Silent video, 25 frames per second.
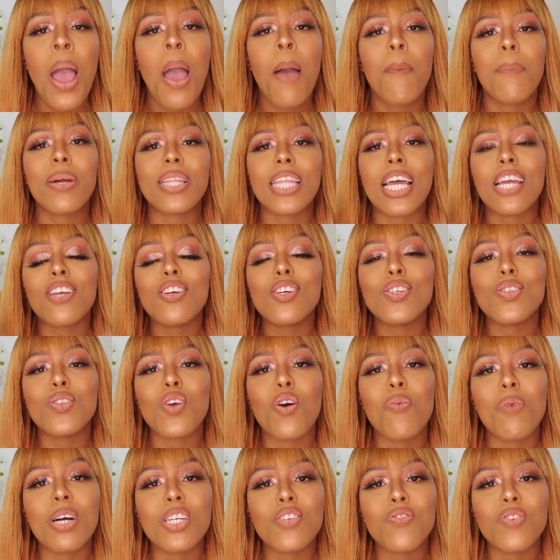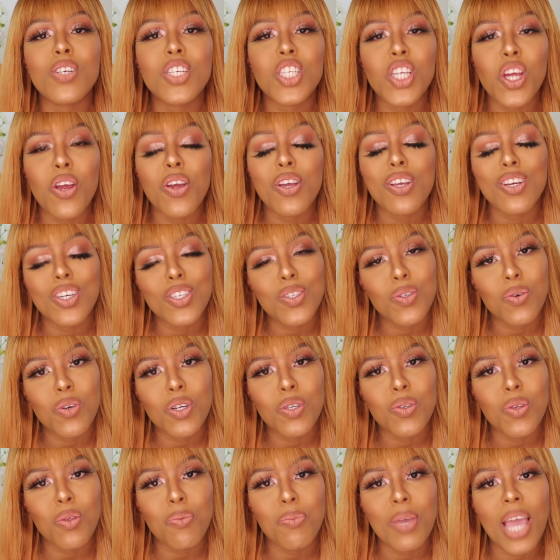But thank you so much for sharing your
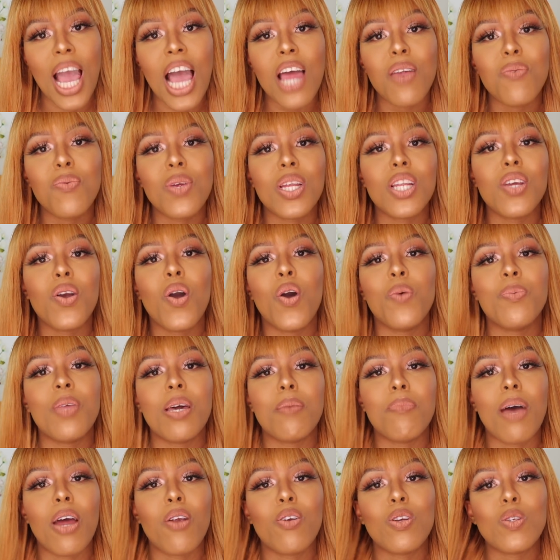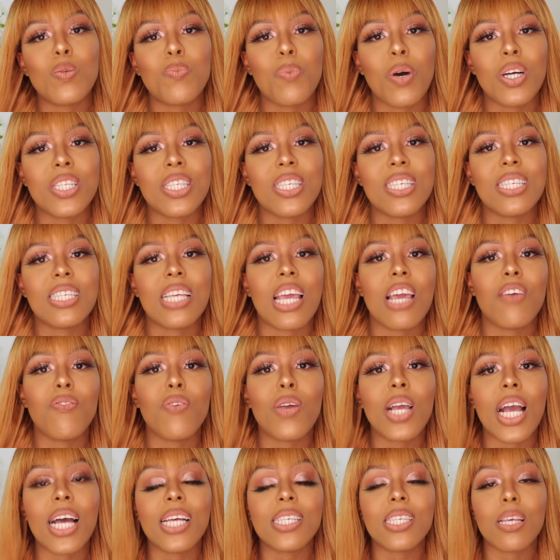stories with me. I really hope that my responses gave you
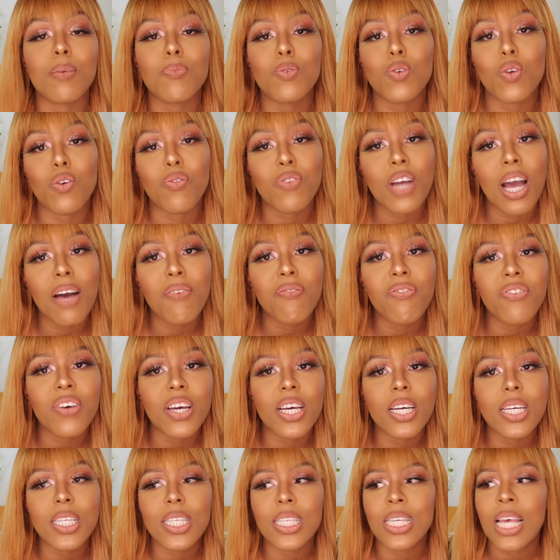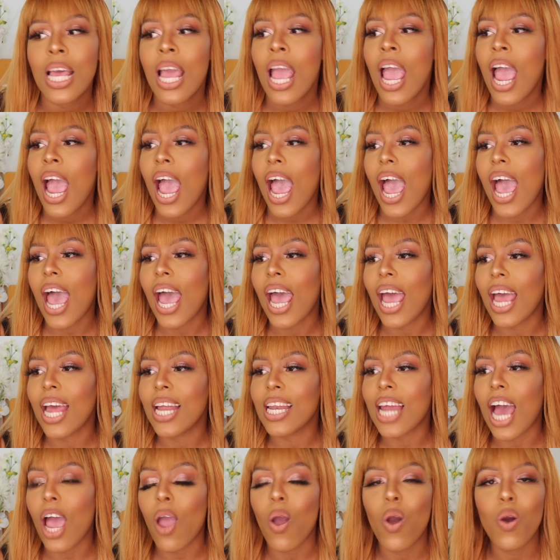guys some sort of comfort,
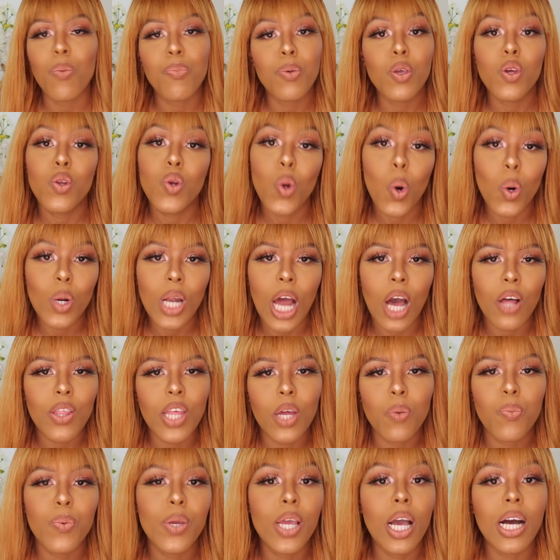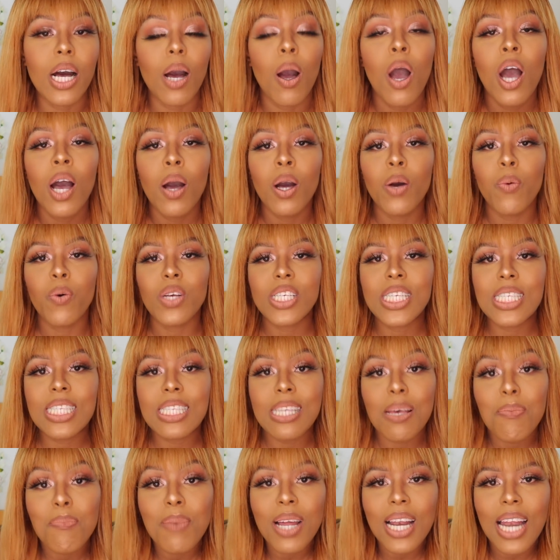and I hope you know now that we are
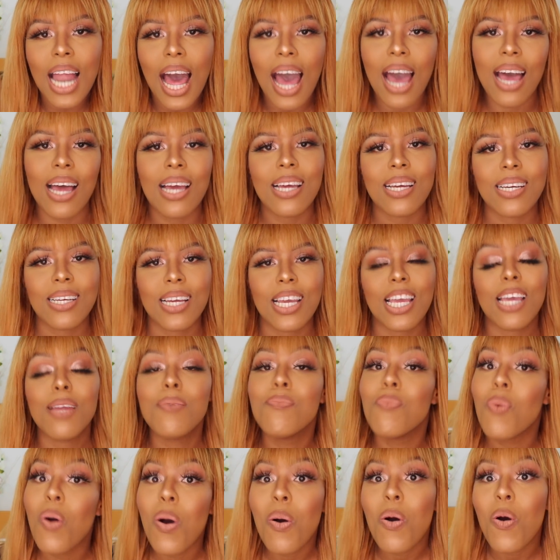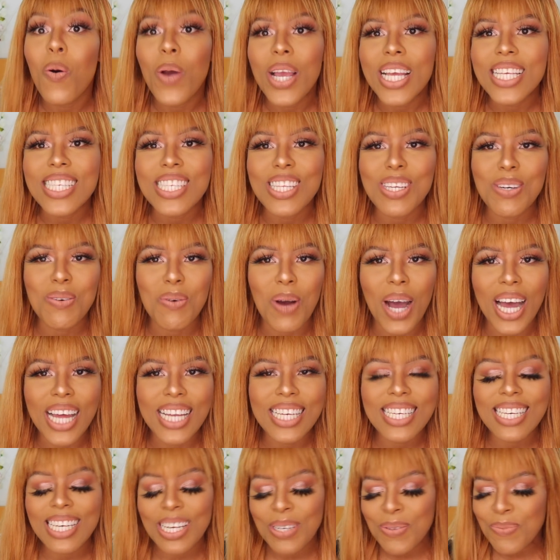similar in more ways than
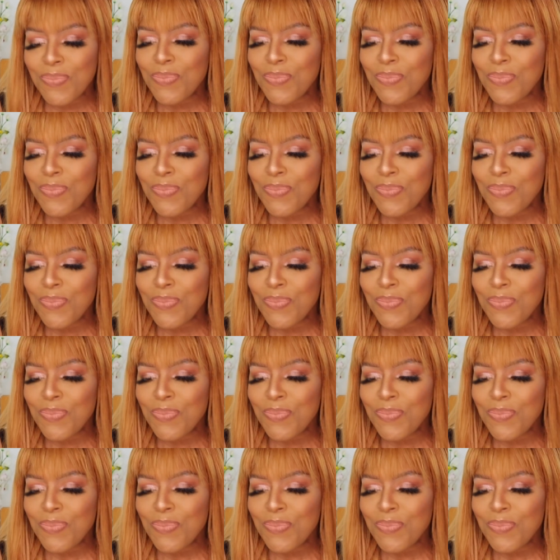one.